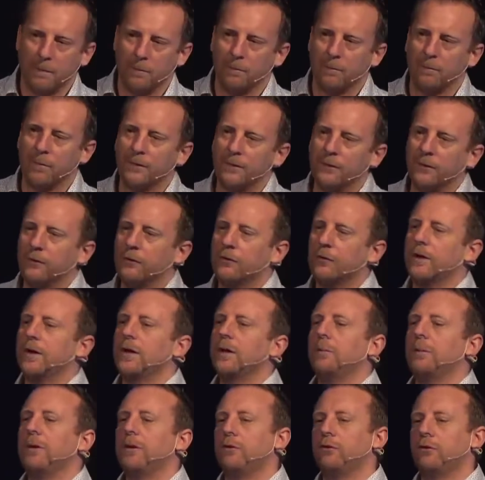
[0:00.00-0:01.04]
But there's going
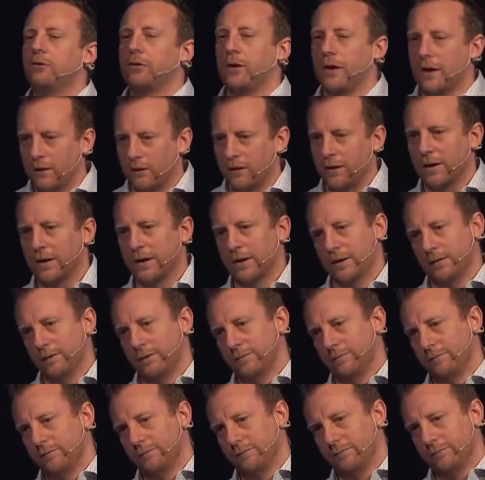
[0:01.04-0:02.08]
to be sharing
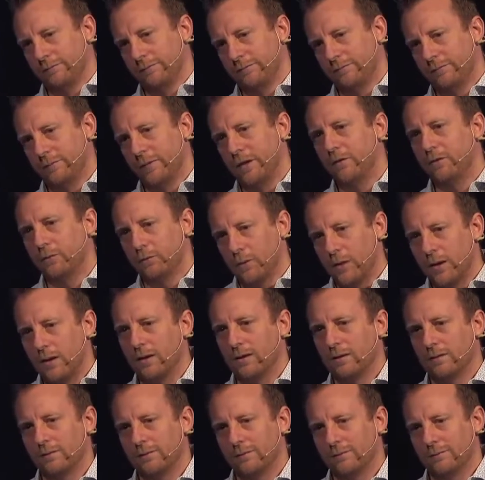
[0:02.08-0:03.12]
as
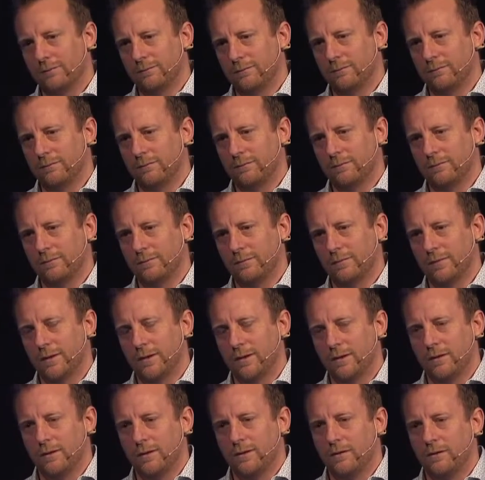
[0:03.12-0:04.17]
well.
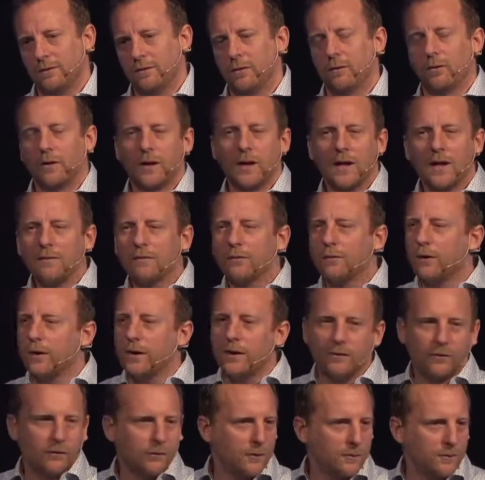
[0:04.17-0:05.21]
So can I have
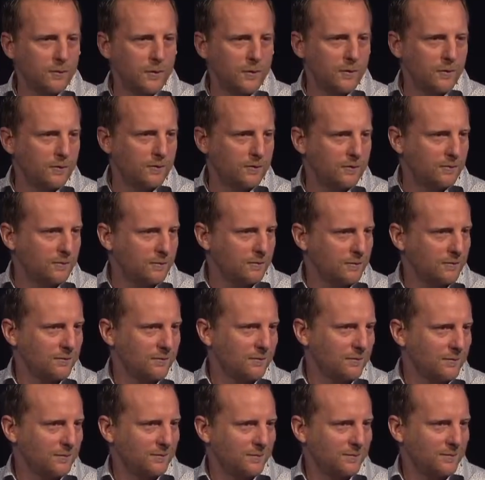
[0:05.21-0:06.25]
grace from you
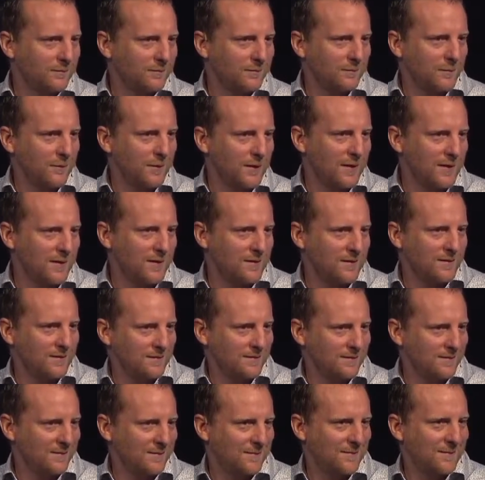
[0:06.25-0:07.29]
for that?
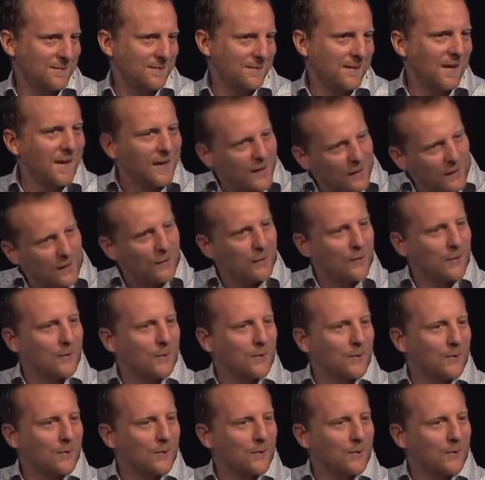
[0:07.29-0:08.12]
Thank you.